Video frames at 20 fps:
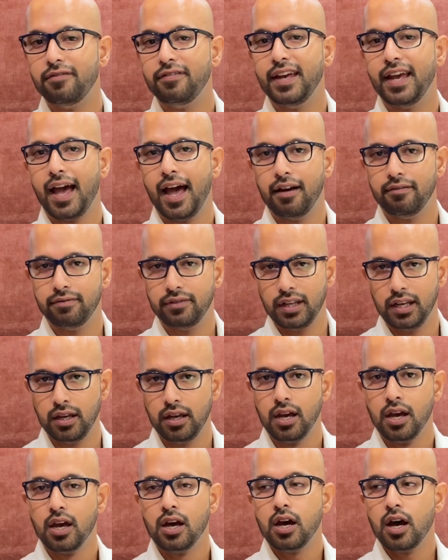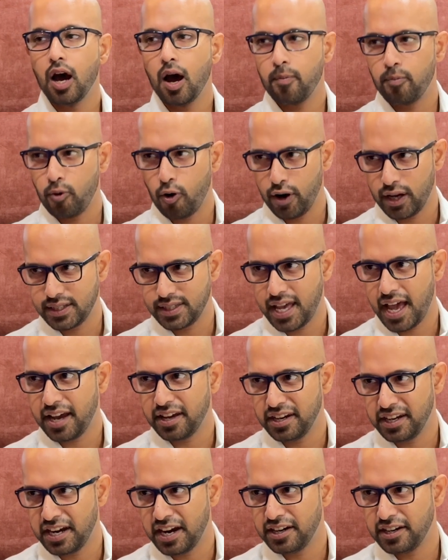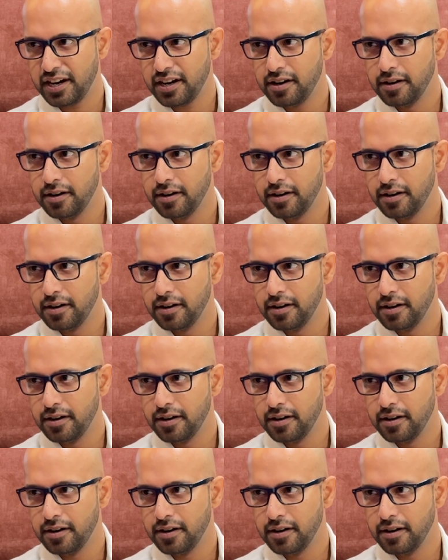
we have the products aggregated.